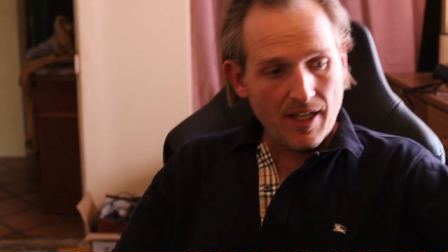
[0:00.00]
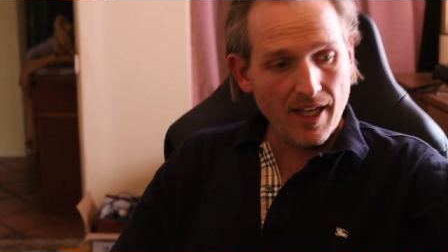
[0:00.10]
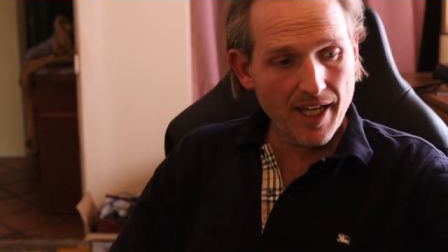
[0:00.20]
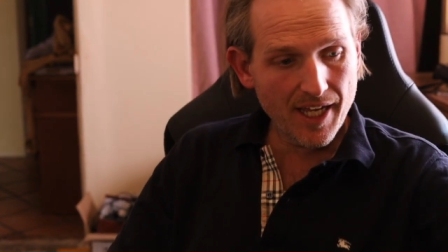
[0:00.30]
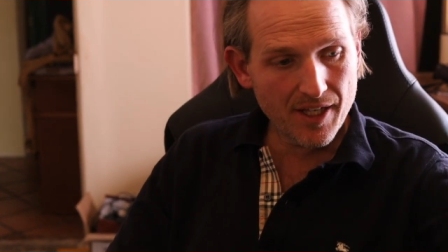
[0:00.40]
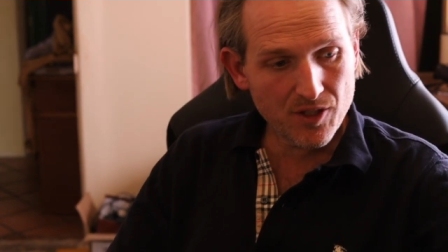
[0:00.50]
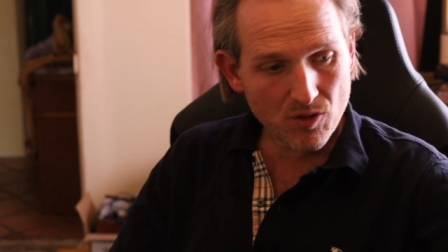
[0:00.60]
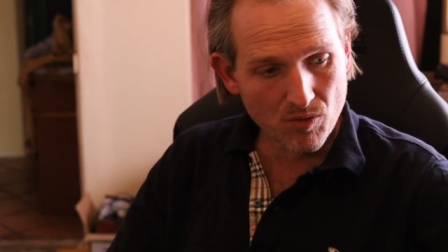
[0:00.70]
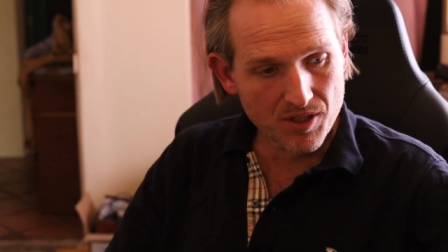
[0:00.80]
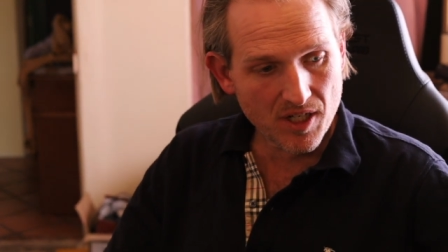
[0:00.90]
And
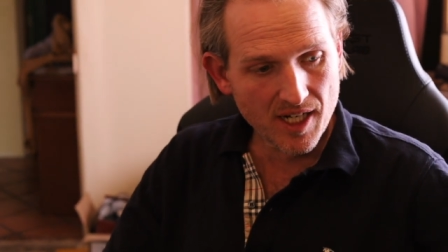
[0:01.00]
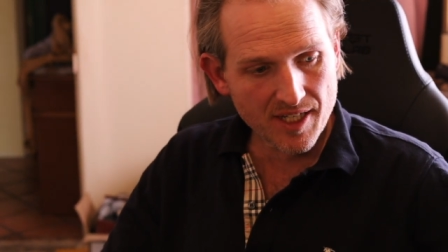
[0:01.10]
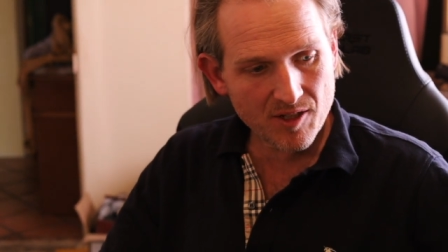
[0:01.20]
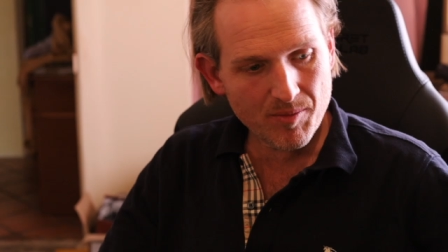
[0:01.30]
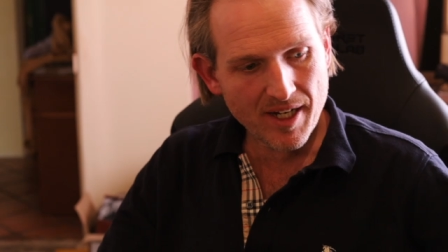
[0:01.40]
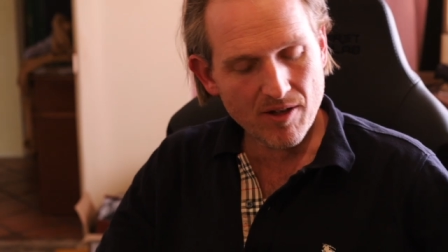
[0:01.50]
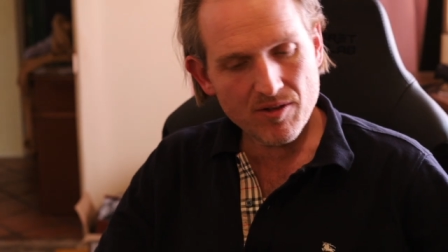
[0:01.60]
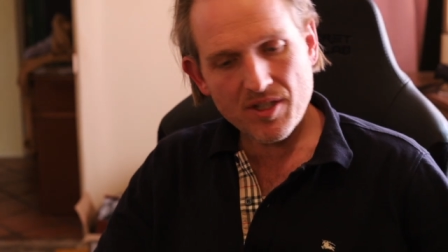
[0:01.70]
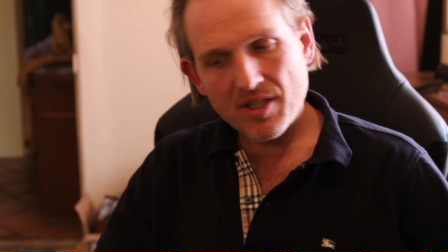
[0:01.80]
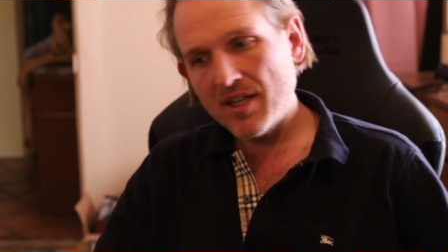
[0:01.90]
we're talking
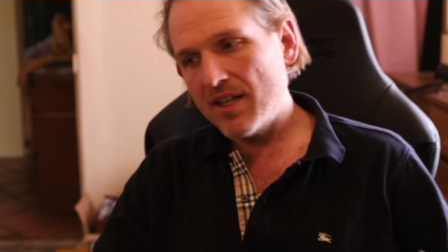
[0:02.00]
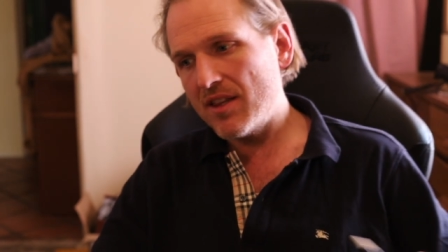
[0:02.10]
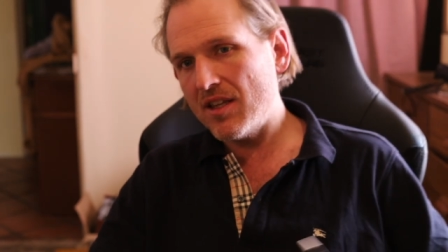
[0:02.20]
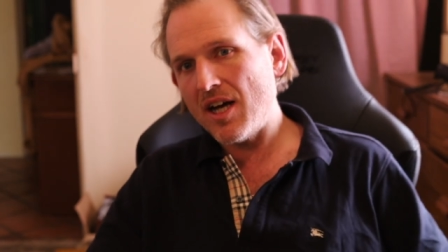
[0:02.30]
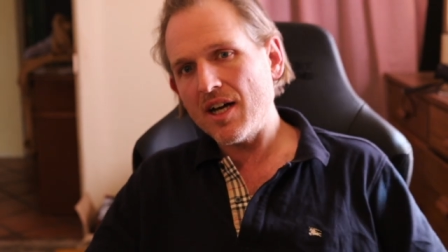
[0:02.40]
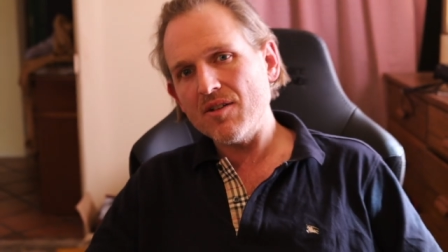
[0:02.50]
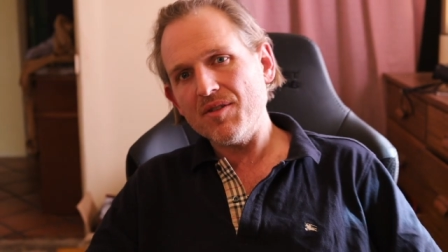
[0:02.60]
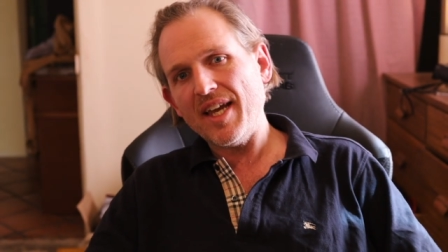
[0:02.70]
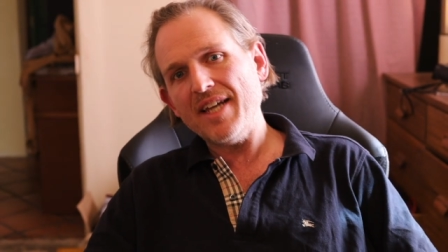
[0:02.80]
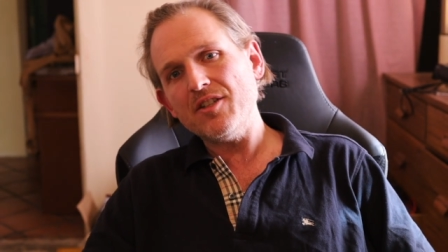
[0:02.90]
about the lock of
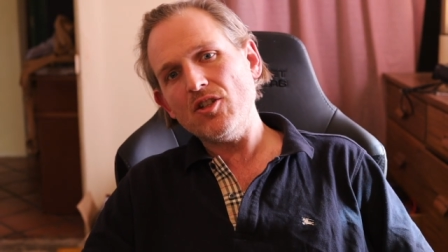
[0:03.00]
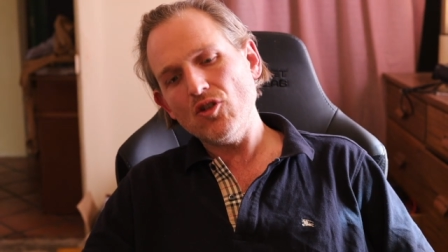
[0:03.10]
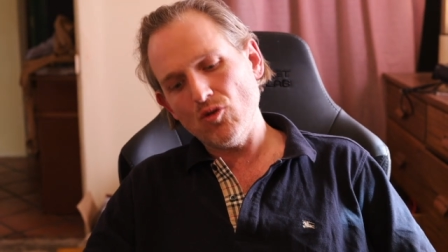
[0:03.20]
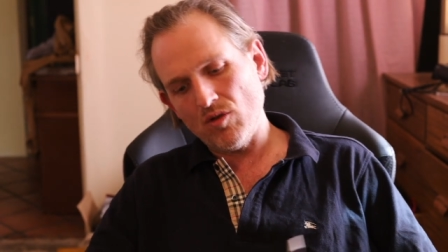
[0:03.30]
gate two,